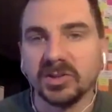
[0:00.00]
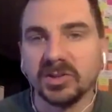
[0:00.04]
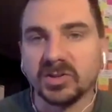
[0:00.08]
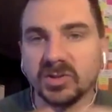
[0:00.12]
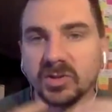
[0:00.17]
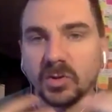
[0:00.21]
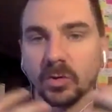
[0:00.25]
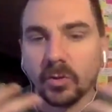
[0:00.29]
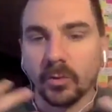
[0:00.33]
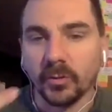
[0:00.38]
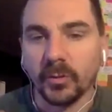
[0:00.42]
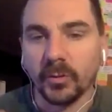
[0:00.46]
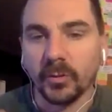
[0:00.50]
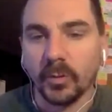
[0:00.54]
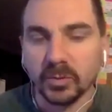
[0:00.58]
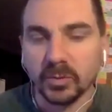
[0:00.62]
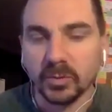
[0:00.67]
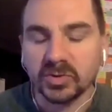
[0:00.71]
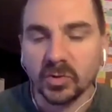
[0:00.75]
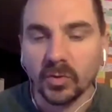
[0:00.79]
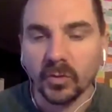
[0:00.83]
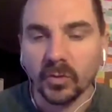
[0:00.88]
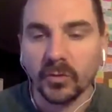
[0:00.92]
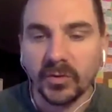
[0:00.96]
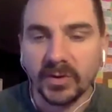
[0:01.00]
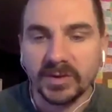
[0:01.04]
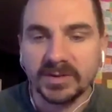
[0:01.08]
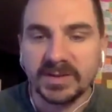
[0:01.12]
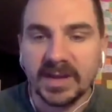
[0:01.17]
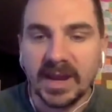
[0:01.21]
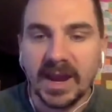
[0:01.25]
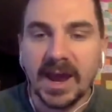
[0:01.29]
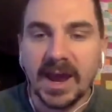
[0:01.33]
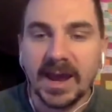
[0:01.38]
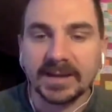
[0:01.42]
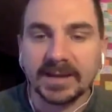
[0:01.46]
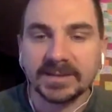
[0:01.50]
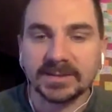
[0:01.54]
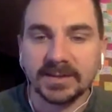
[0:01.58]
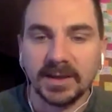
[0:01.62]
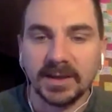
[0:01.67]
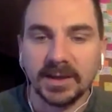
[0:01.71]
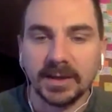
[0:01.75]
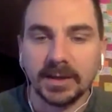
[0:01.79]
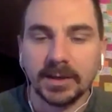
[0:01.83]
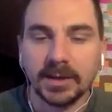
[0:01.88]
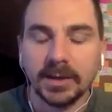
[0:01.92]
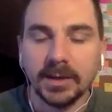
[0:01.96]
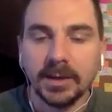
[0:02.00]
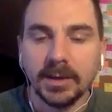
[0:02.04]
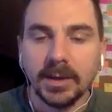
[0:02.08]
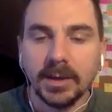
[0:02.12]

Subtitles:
so fantastic.